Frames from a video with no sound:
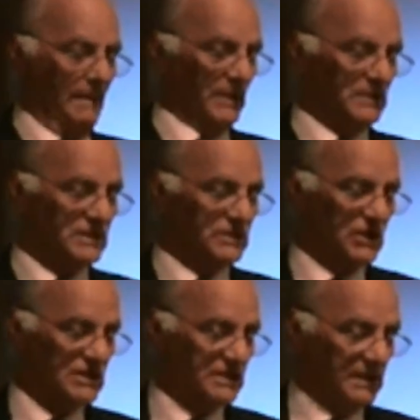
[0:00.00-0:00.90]
But it
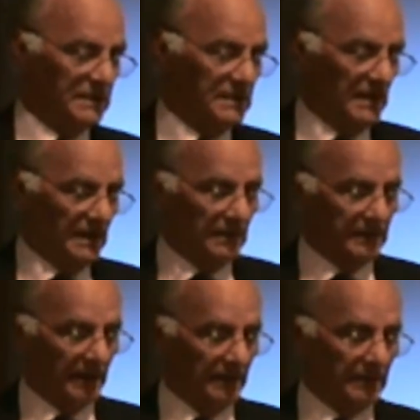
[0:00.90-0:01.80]
suggested
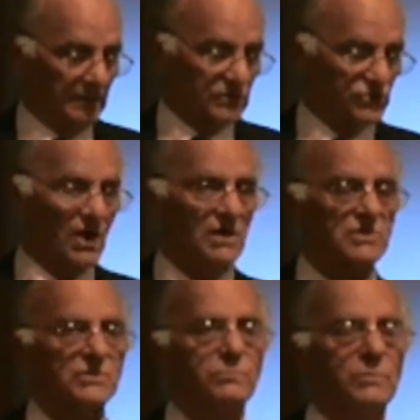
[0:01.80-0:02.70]
that the
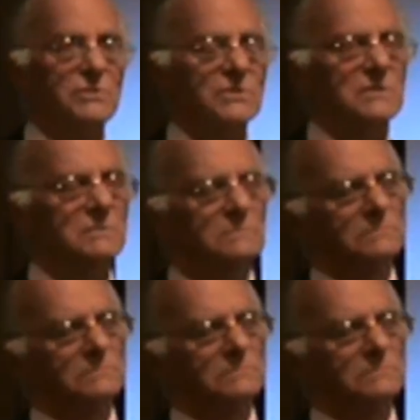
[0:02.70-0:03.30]
trance was